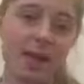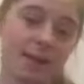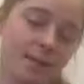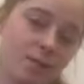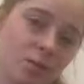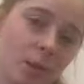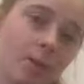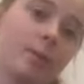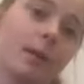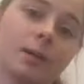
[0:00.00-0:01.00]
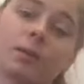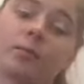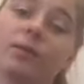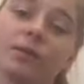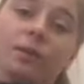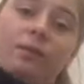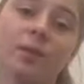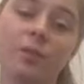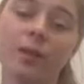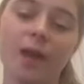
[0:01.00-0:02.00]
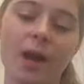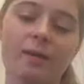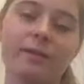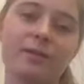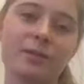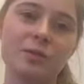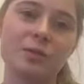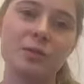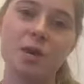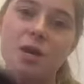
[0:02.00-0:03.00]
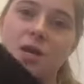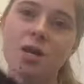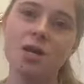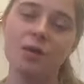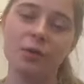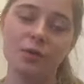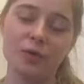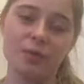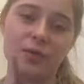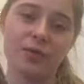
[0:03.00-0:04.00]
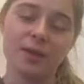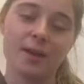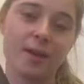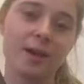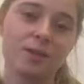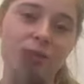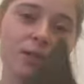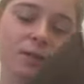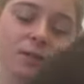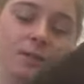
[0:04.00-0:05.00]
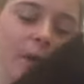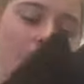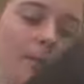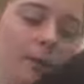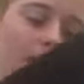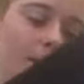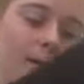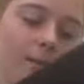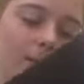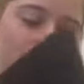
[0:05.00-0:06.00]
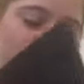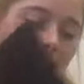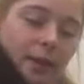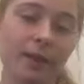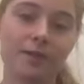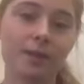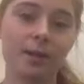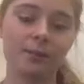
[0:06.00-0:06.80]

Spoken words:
and don't memorize our music, so we have to use our music in concert. No, I'm kidding. We're not lazy.